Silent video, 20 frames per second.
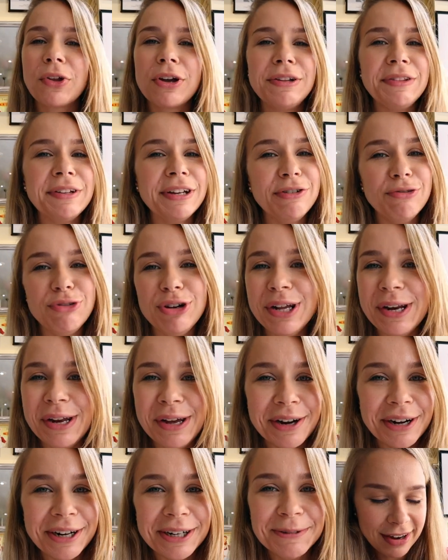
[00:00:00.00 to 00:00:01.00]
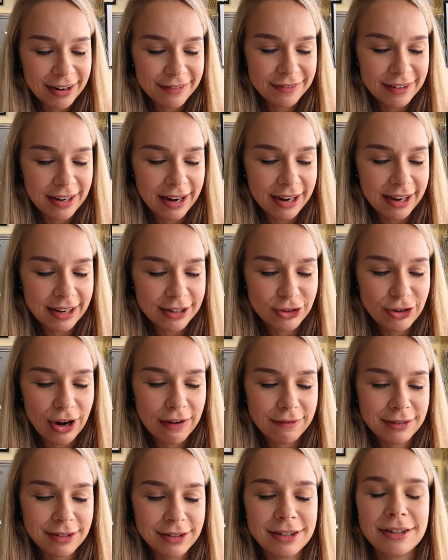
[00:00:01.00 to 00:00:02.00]
And they really are. I feel like I've
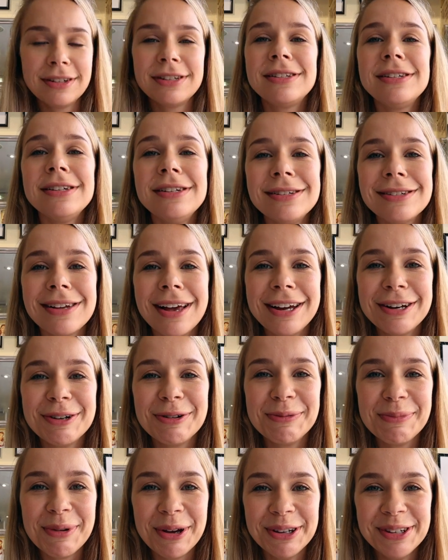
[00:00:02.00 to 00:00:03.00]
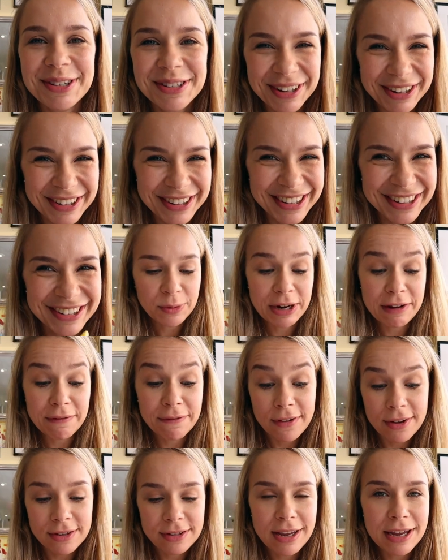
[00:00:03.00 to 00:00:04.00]
traveled to the seaside almost. So when I
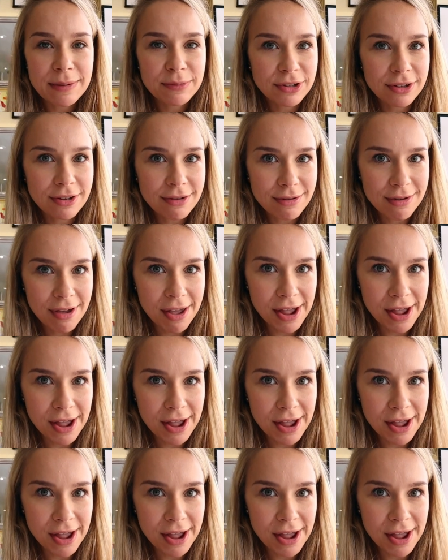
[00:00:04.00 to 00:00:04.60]
first came to the UK,